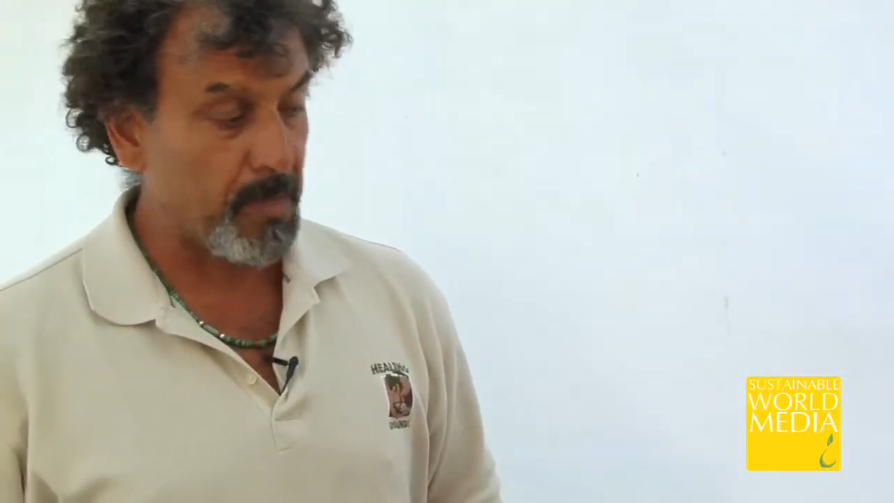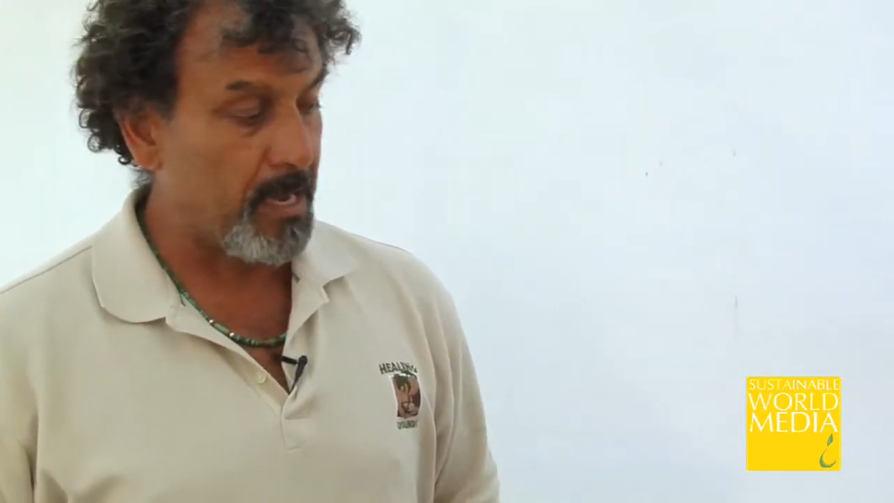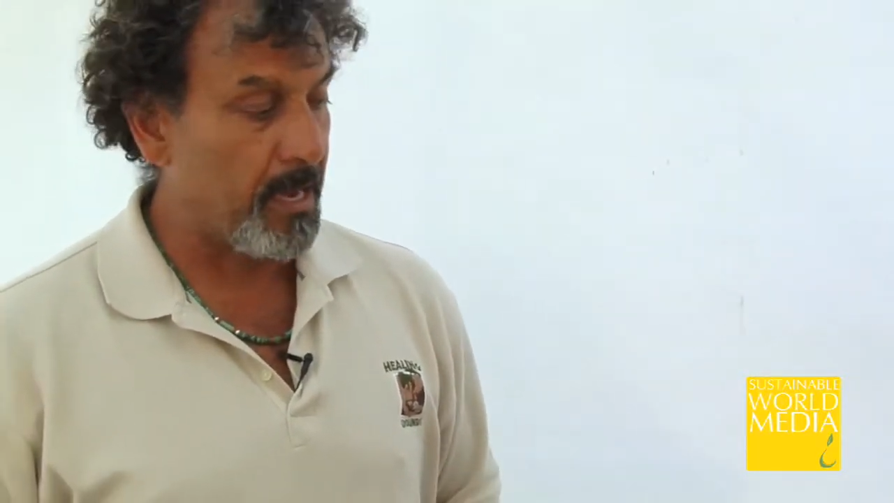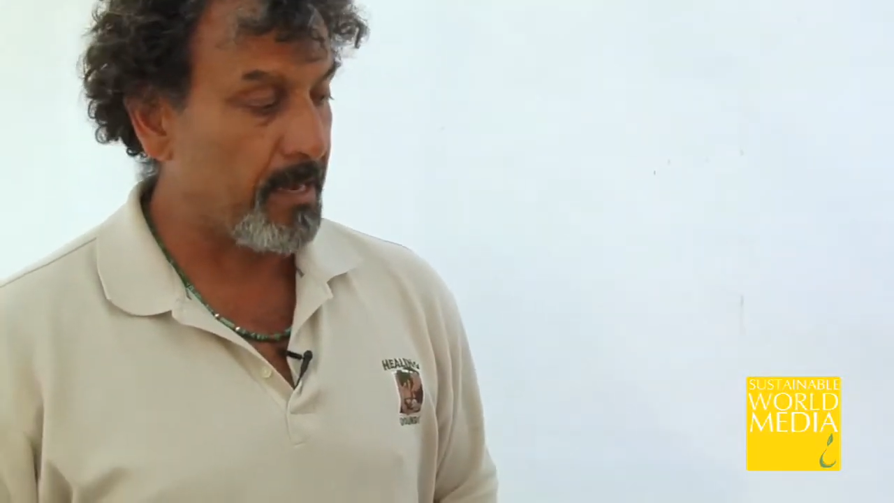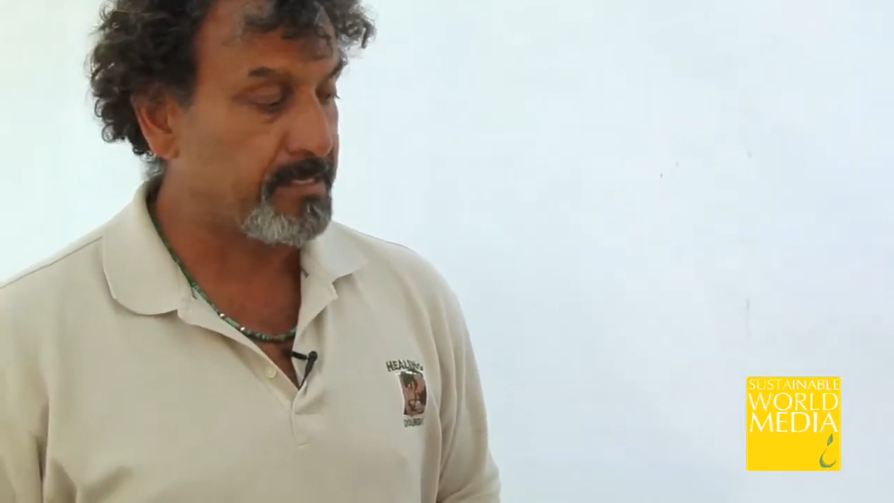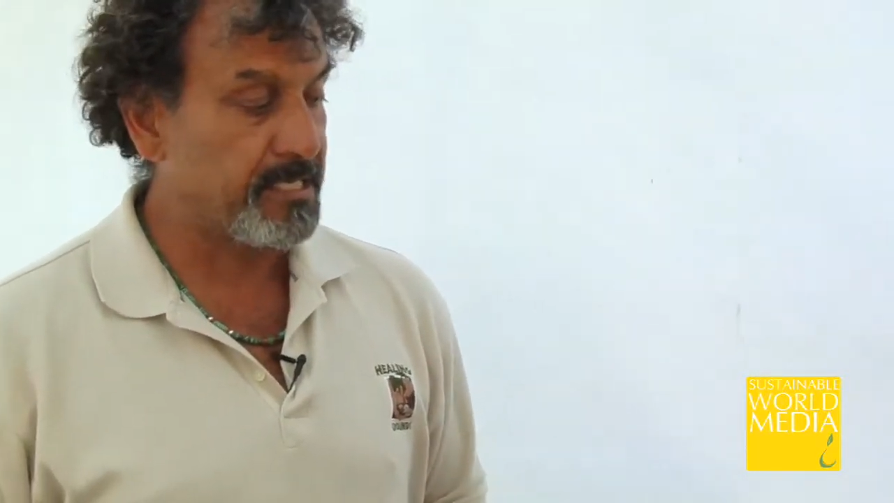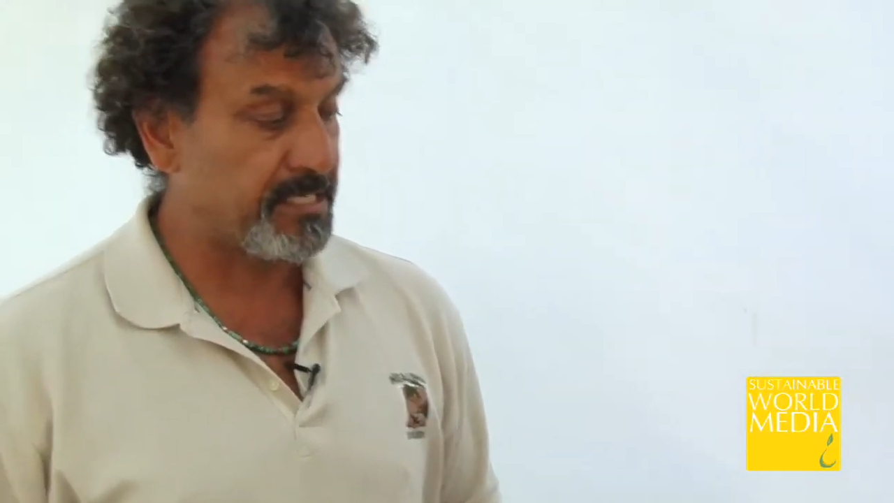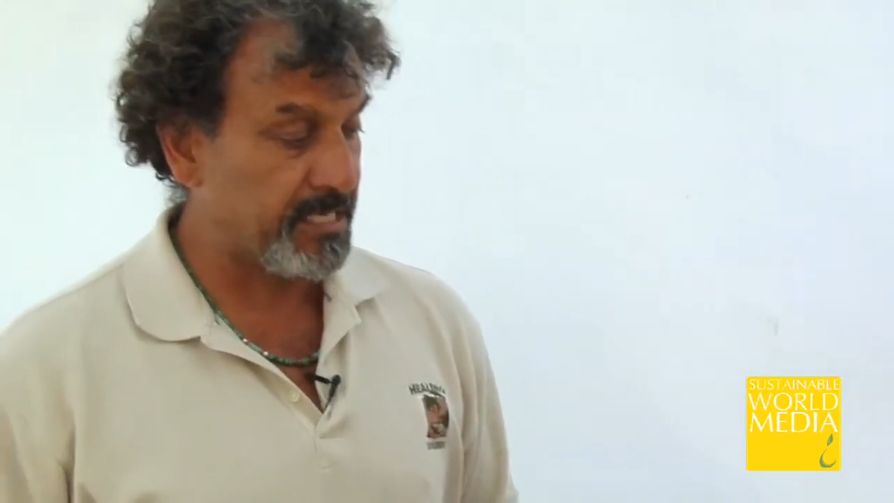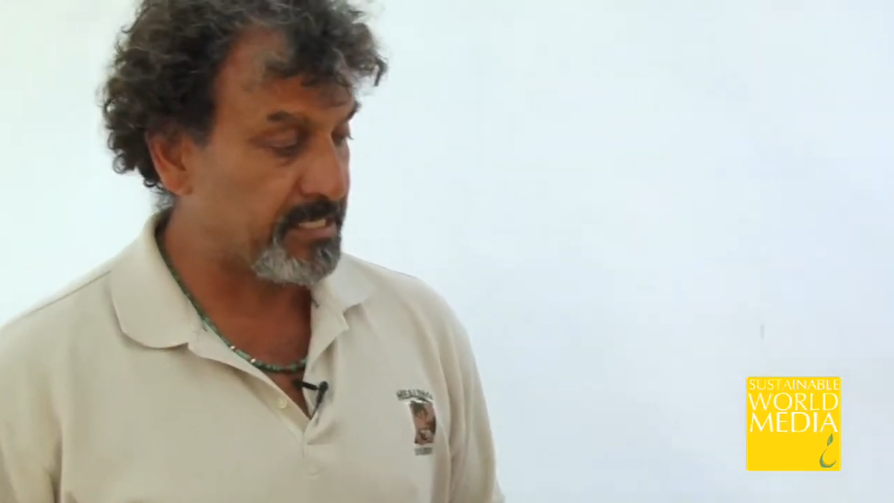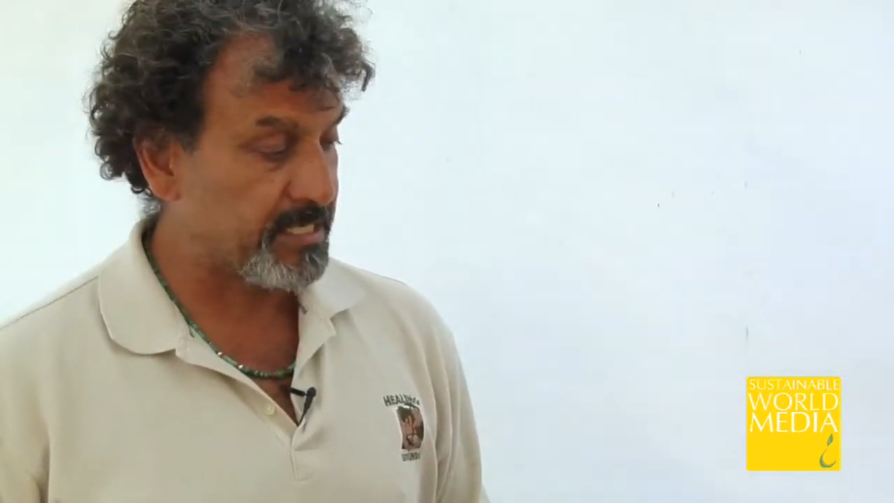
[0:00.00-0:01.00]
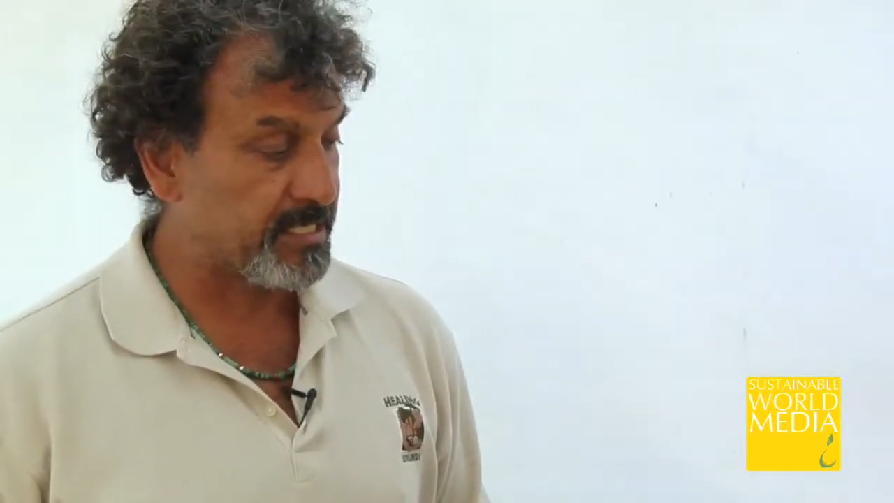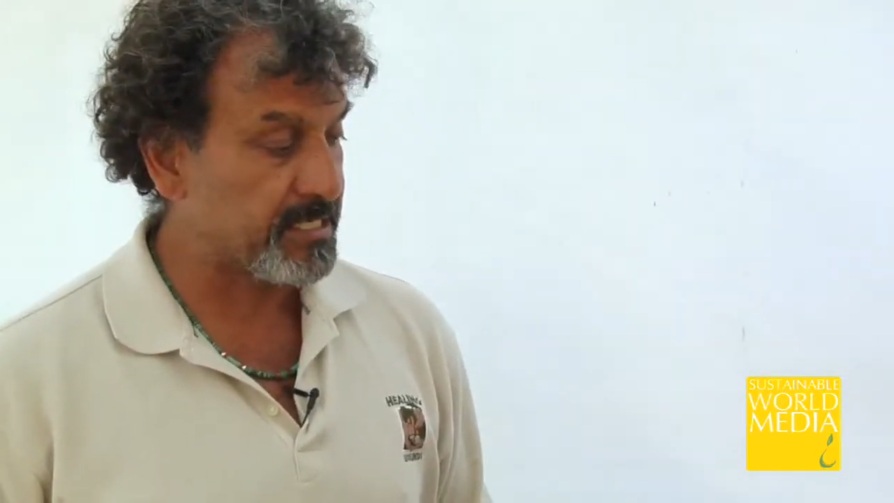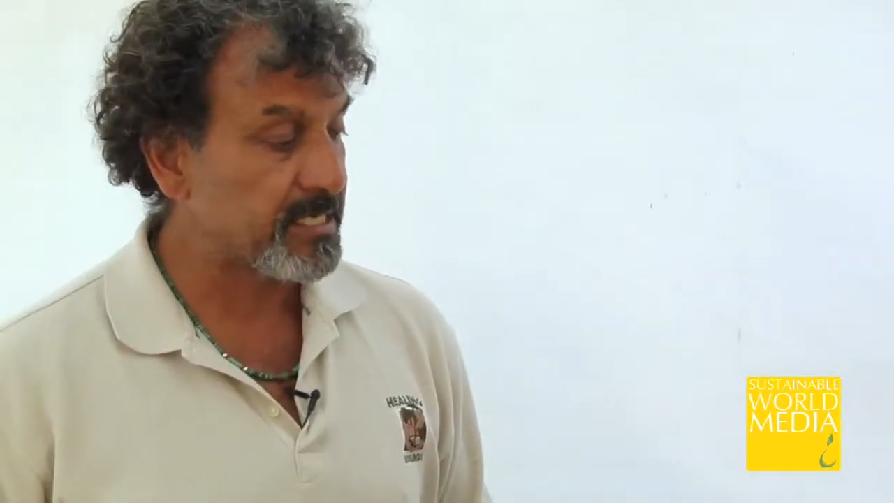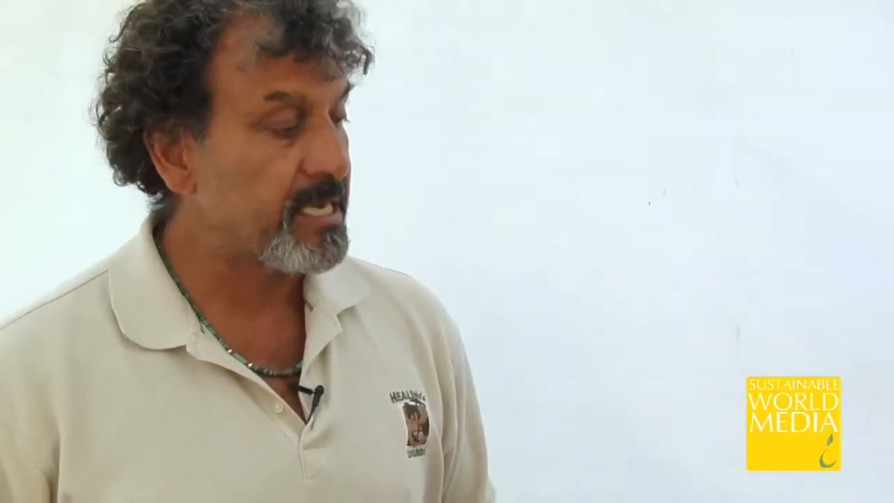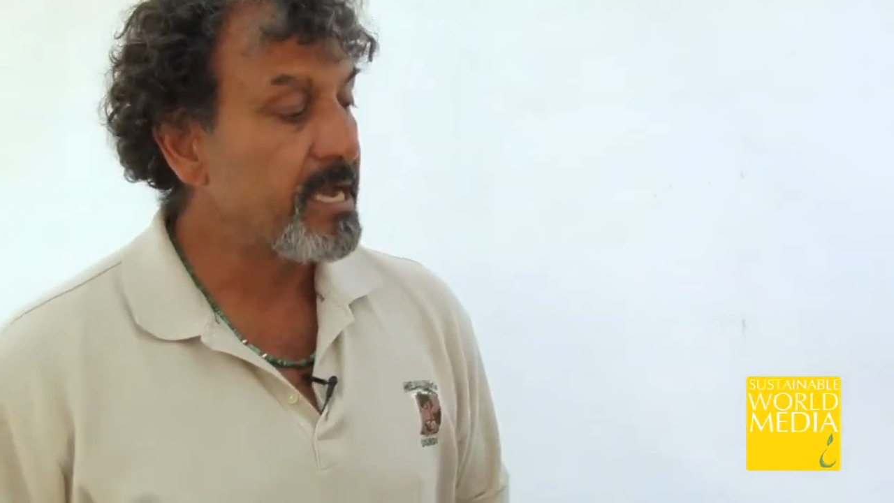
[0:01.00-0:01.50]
uh, diseases.